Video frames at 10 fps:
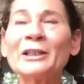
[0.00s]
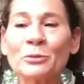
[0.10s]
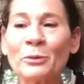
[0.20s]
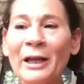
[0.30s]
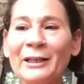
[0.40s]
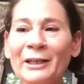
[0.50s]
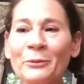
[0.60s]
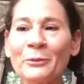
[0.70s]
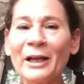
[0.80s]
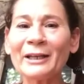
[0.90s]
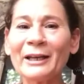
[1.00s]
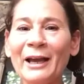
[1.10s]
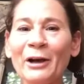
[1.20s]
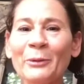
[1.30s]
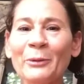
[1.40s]
it is raining right
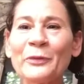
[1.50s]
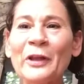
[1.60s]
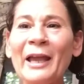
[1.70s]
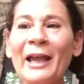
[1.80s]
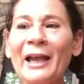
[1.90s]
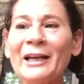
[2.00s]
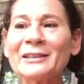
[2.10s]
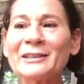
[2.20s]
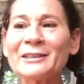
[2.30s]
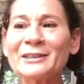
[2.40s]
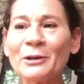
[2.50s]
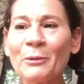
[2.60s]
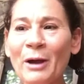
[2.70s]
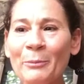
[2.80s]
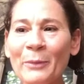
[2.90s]
now. And
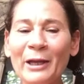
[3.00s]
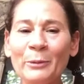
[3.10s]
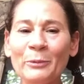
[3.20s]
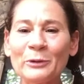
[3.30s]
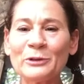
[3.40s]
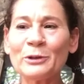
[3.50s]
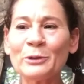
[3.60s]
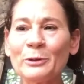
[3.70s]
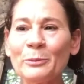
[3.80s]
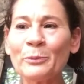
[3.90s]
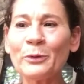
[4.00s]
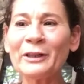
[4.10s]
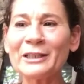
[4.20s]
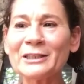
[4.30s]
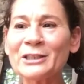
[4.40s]
so I'm able to
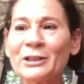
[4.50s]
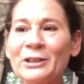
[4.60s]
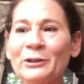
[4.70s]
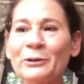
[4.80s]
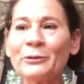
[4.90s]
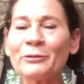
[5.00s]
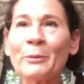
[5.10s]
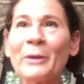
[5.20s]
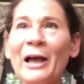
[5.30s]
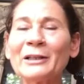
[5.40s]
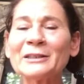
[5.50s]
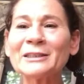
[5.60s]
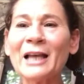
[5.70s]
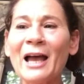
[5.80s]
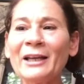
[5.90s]
bring this to you from
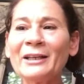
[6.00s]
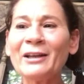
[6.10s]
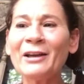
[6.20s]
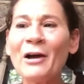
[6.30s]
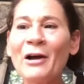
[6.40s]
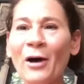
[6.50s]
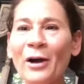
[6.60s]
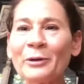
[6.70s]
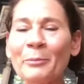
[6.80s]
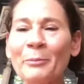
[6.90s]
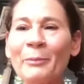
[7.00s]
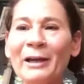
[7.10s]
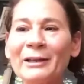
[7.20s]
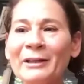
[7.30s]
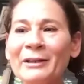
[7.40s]
outside on
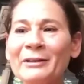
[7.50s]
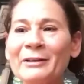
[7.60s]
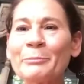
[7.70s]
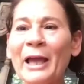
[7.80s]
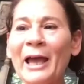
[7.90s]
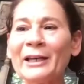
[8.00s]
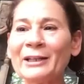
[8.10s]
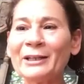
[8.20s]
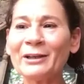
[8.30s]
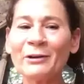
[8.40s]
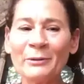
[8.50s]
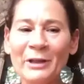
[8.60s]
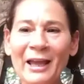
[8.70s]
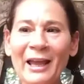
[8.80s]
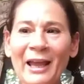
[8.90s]
my patio
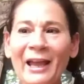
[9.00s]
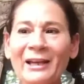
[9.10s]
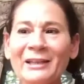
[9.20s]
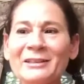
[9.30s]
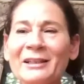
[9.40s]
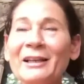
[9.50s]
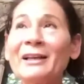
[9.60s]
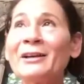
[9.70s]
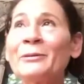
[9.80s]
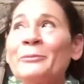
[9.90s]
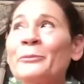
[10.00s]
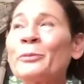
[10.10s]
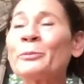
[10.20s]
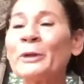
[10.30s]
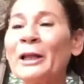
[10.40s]
and
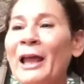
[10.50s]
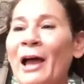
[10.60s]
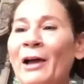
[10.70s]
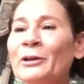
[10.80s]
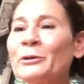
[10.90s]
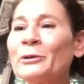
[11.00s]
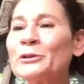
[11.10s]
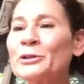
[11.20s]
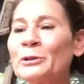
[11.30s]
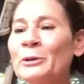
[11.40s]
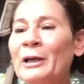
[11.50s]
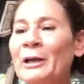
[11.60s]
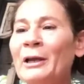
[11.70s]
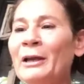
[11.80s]
allow you to